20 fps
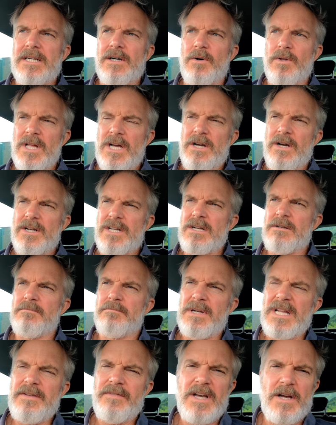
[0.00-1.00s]
Although I
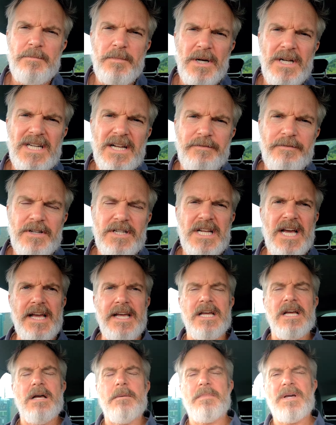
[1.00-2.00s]
don't believe they were bullied every day.